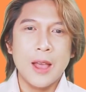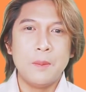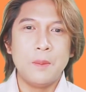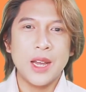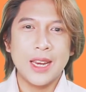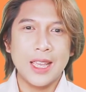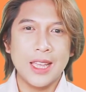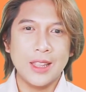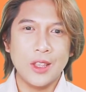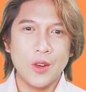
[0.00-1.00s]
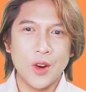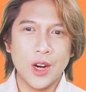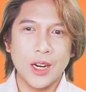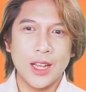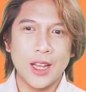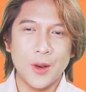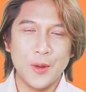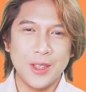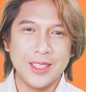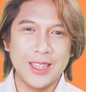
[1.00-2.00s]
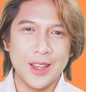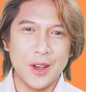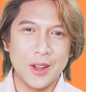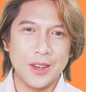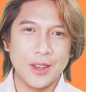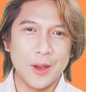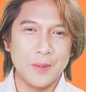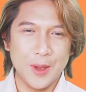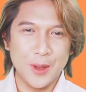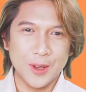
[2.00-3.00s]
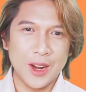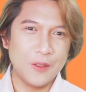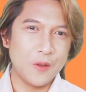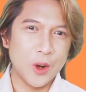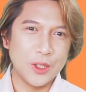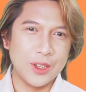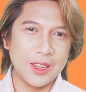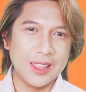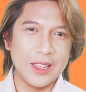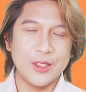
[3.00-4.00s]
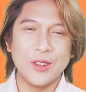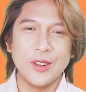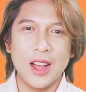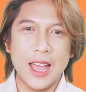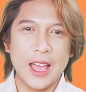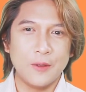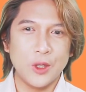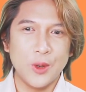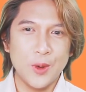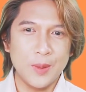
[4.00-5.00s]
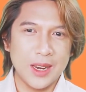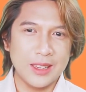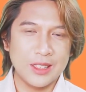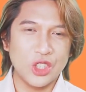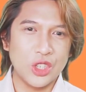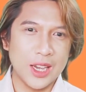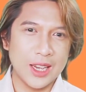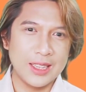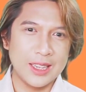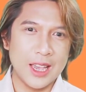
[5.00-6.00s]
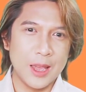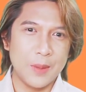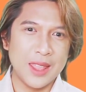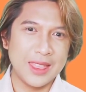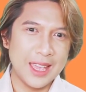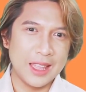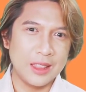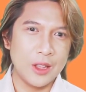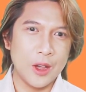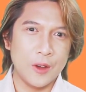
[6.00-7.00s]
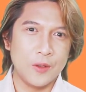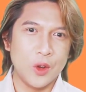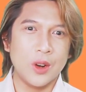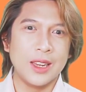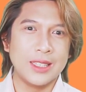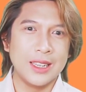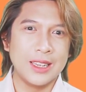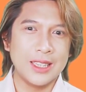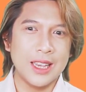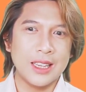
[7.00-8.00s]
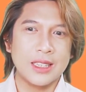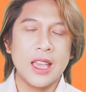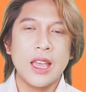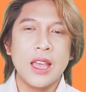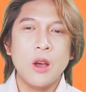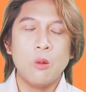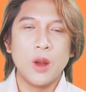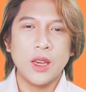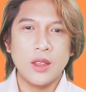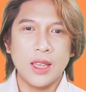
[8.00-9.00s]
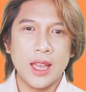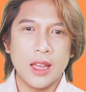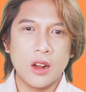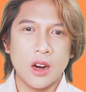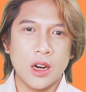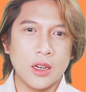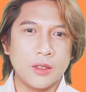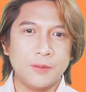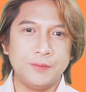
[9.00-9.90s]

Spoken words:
But in your OET on computer, unfortunately, you do not have 2 minutes checking time at the end of your listening test. What you get are